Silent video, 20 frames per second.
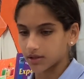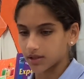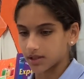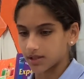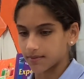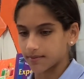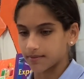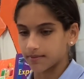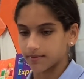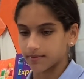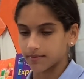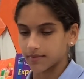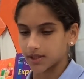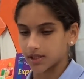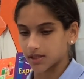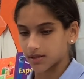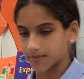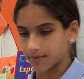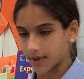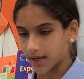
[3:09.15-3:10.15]
the
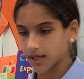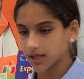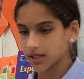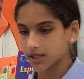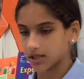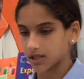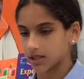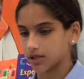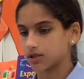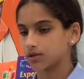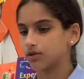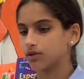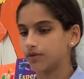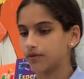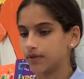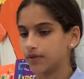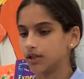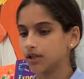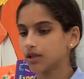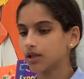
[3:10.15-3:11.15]

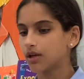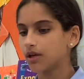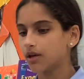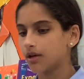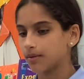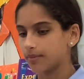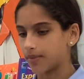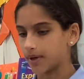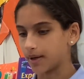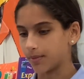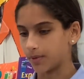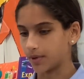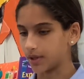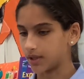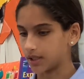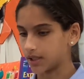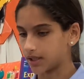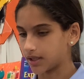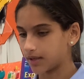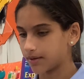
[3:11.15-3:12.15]
speck/Whoville by boiling
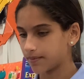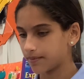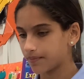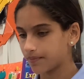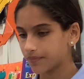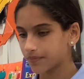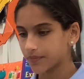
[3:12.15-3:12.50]
it.